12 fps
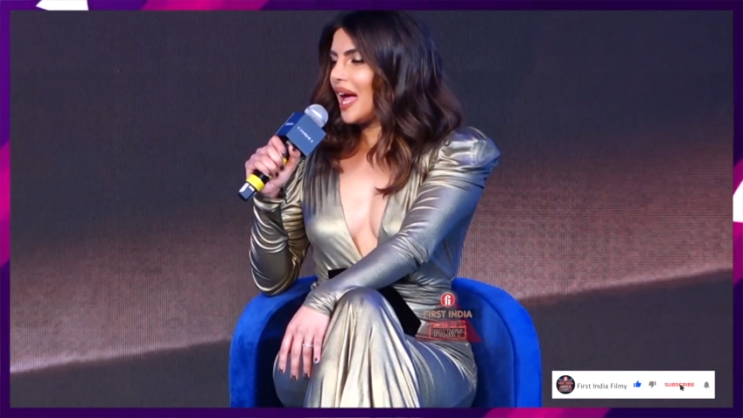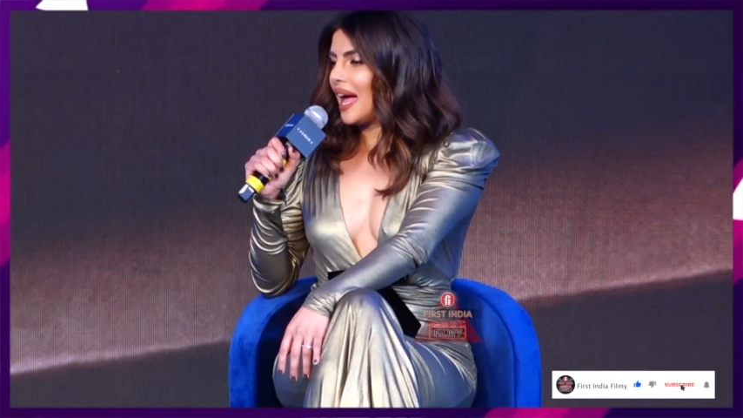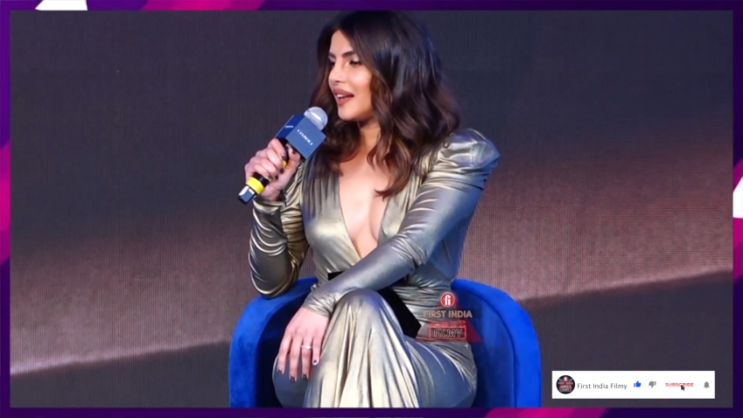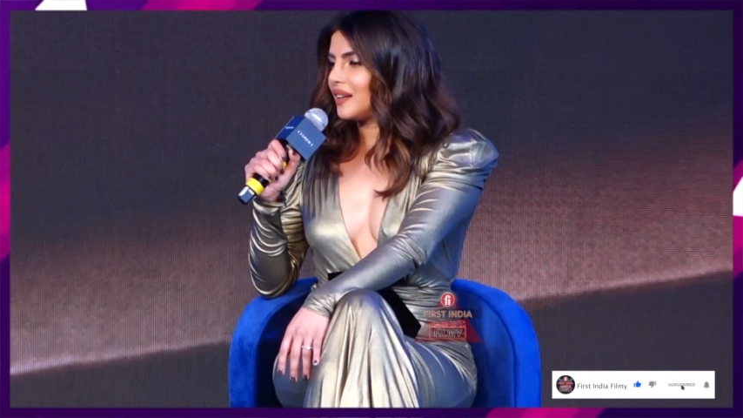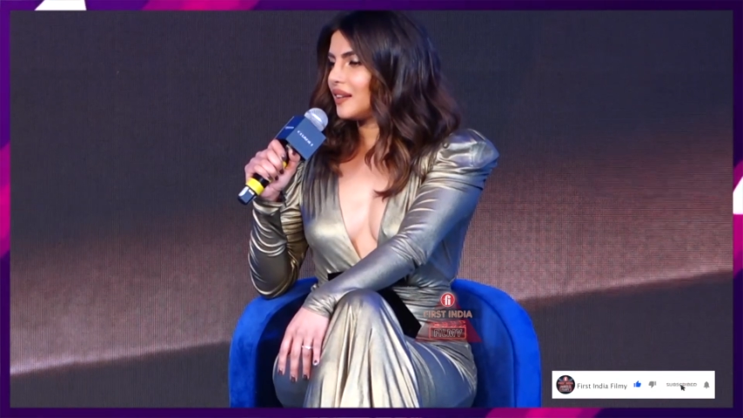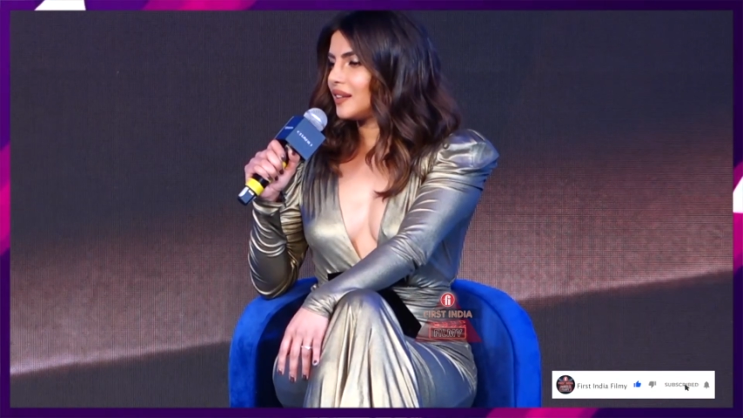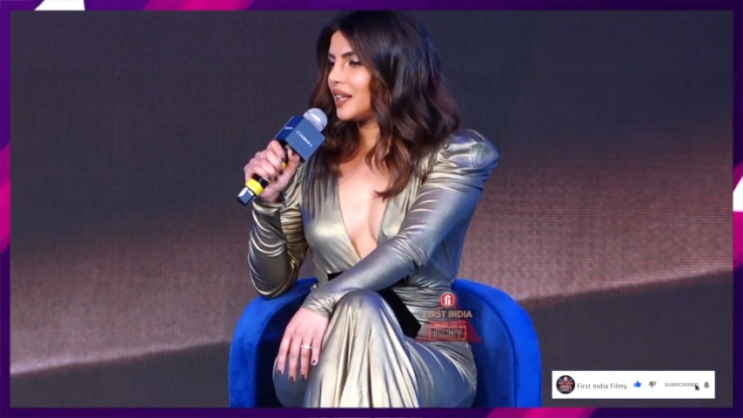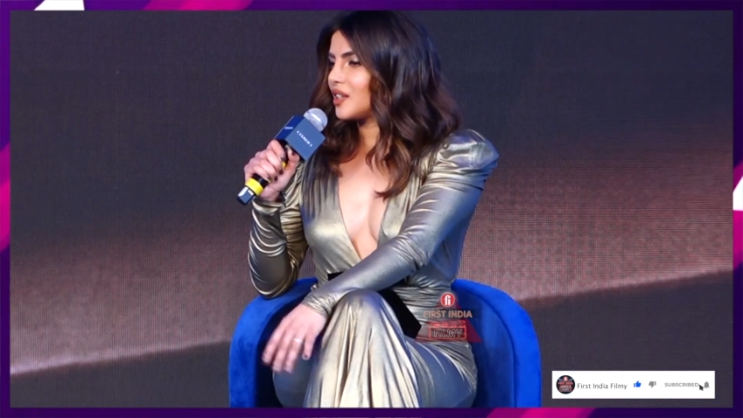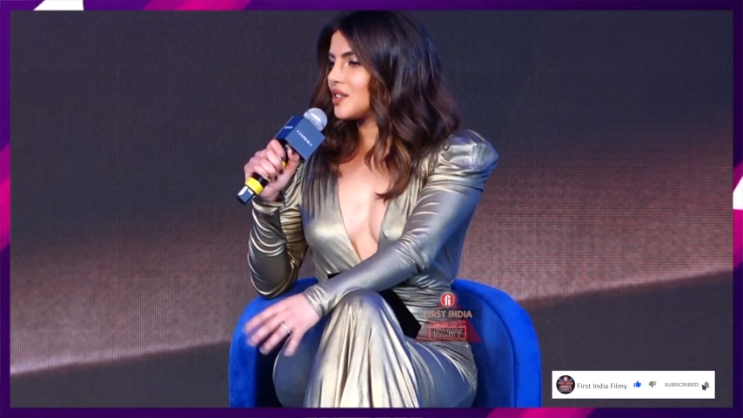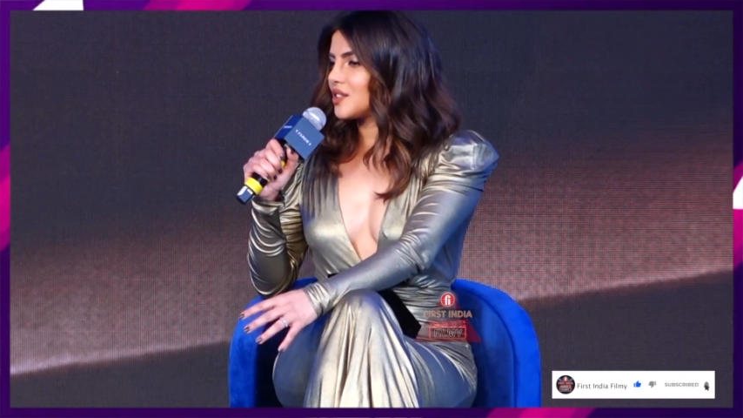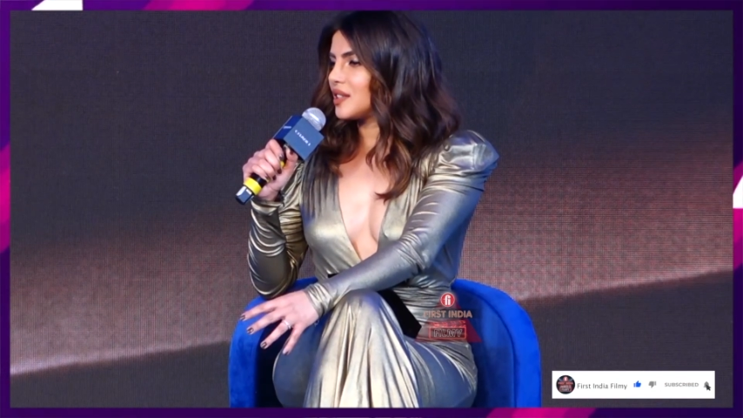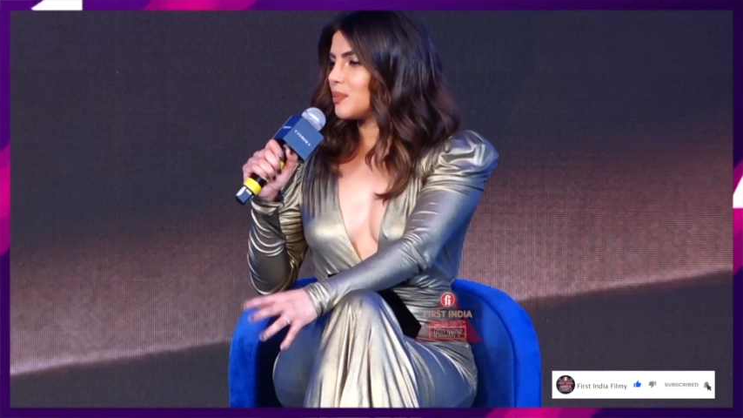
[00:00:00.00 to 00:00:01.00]
And
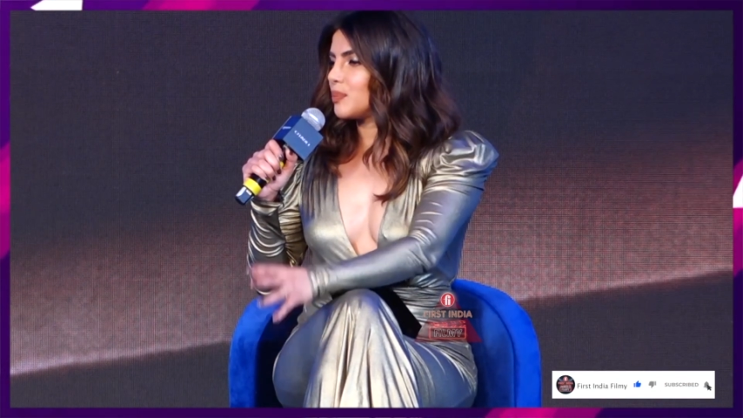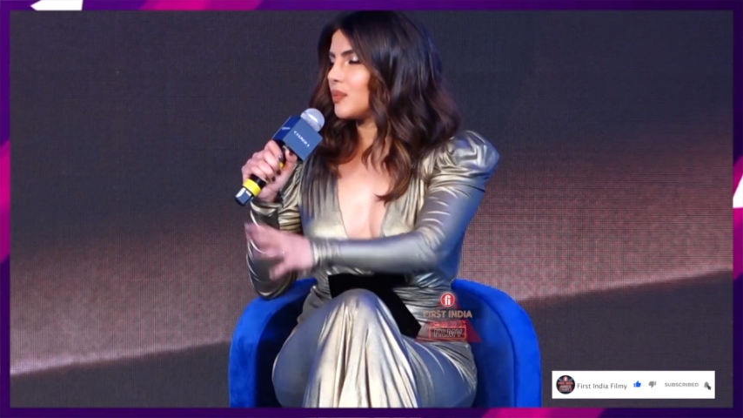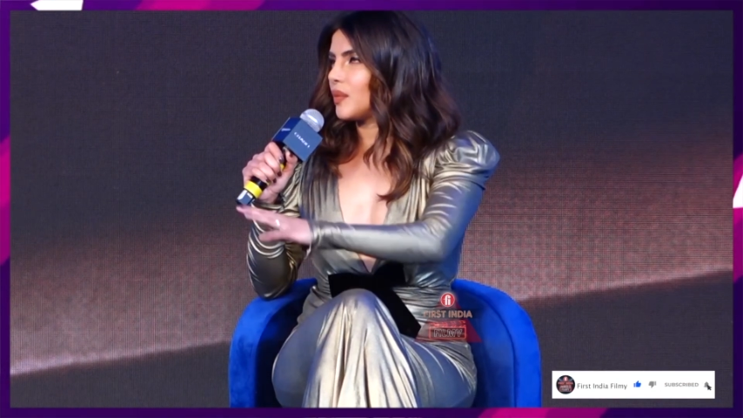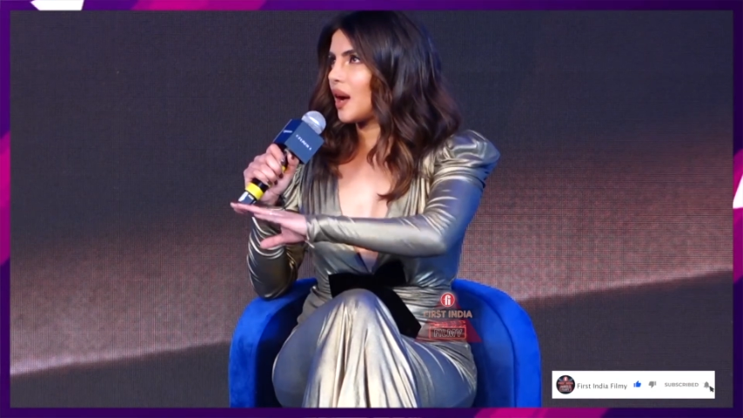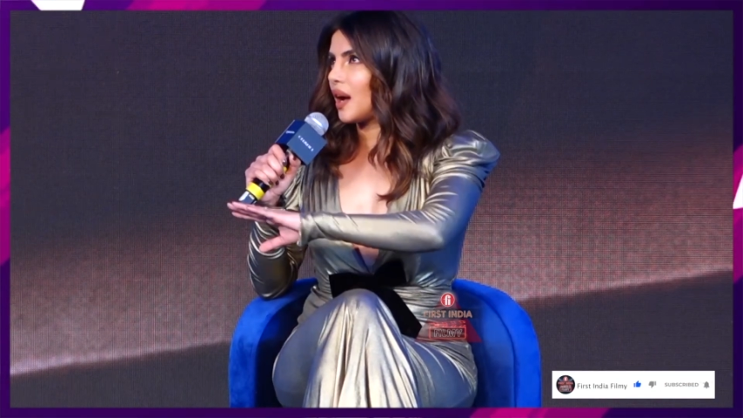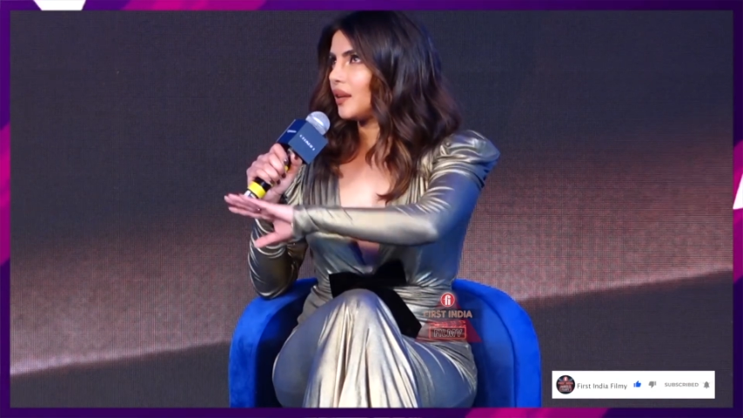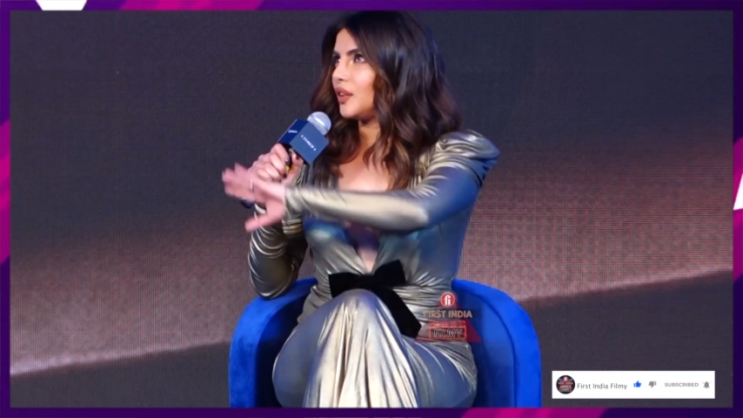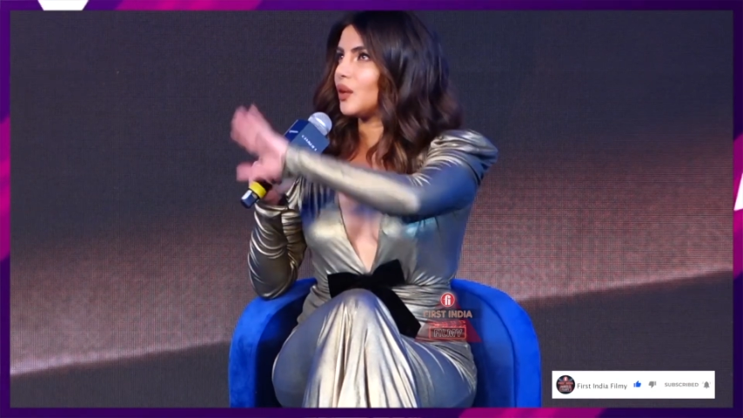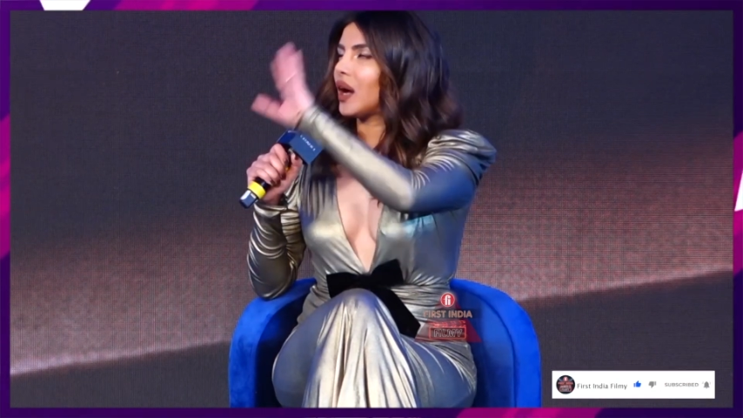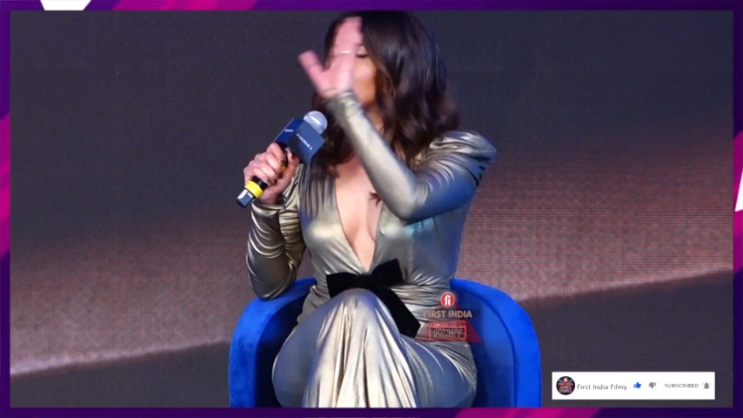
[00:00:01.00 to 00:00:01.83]
there's, you know,